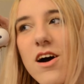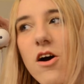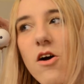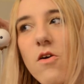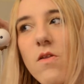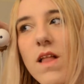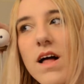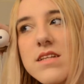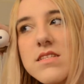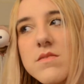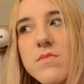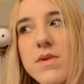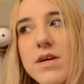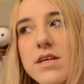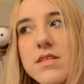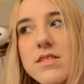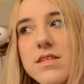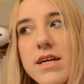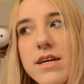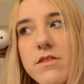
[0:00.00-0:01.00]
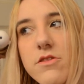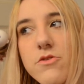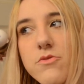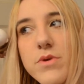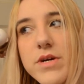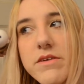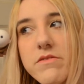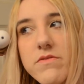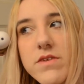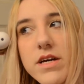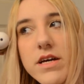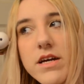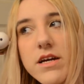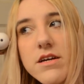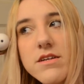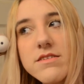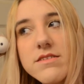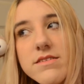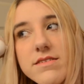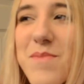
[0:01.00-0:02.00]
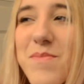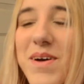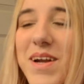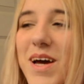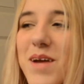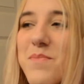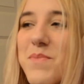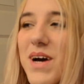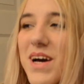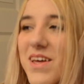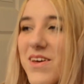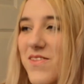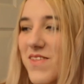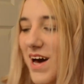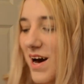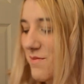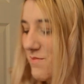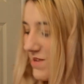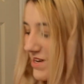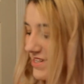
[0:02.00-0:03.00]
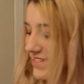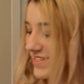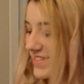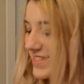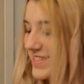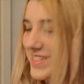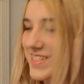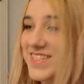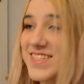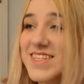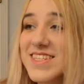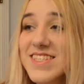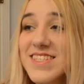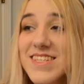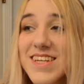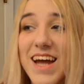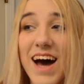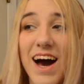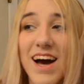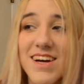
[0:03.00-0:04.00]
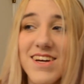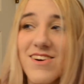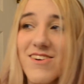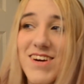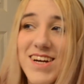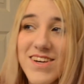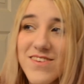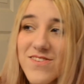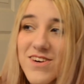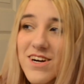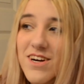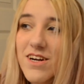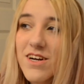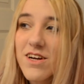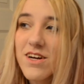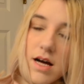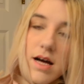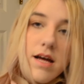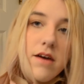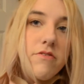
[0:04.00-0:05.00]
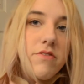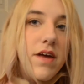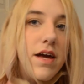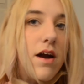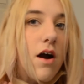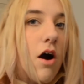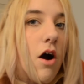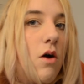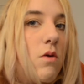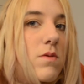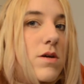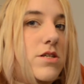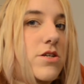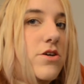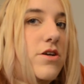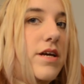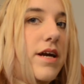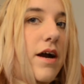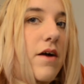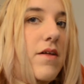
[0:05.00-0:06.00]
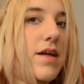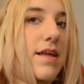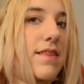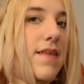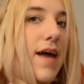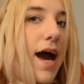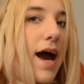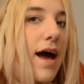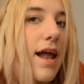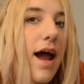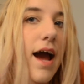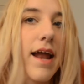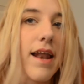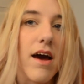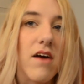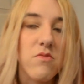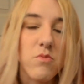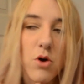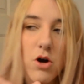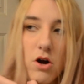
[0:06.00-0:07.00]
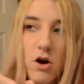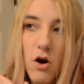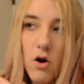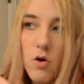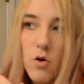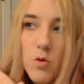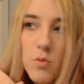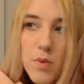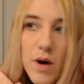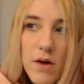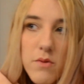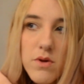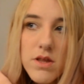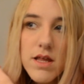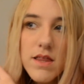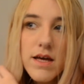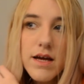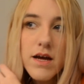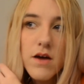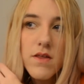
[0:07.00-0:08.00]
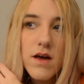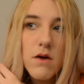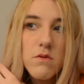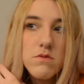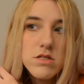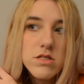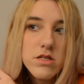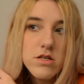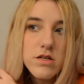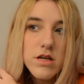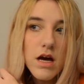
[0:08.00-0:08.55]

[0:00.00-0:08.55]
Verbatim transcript: a whole lot to me is like three figures. But I bet you that much that this is not going to work. If they all were turning out like that, I'd have more hope. I really like how that one turned